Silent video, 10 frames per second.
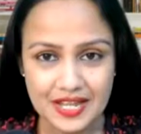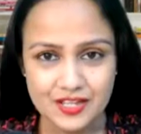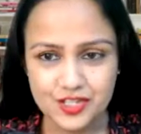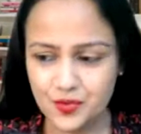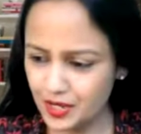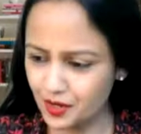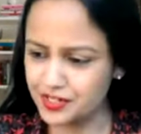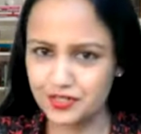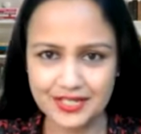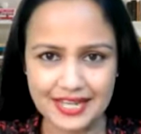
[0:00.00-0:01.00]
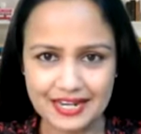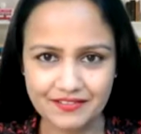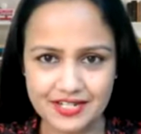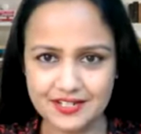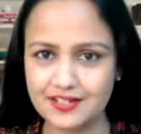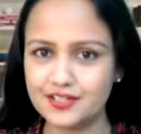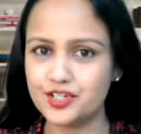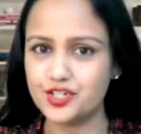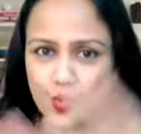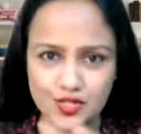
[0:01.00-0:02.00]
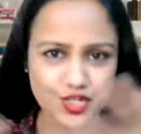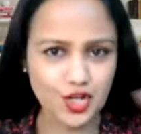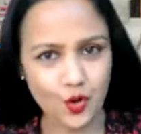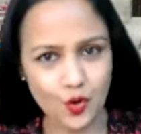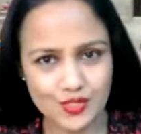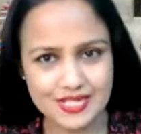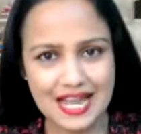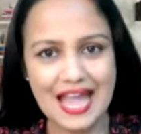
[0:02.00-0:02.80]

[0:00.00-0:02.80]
So we got into the elevator, the doors closed,